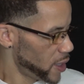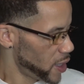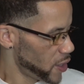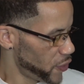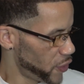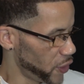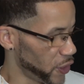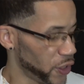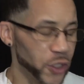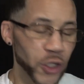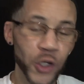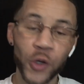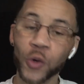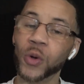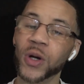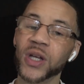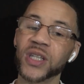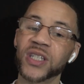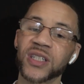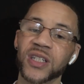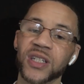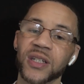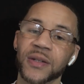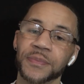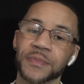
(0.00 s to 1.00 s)
the
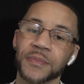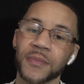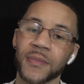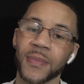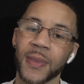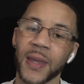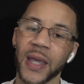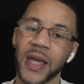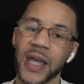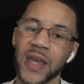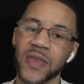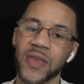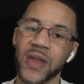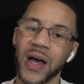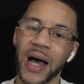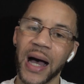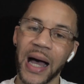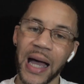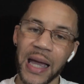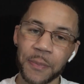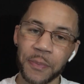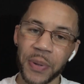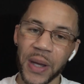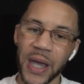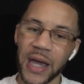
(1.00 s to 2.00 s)
newest in the
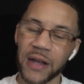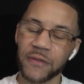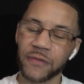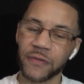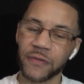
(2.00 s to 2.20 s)
iPad